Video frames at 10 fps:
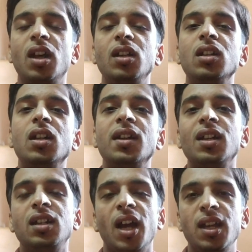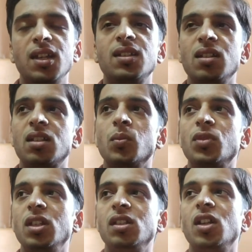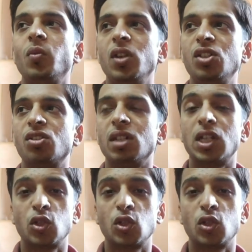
that kindness is something that which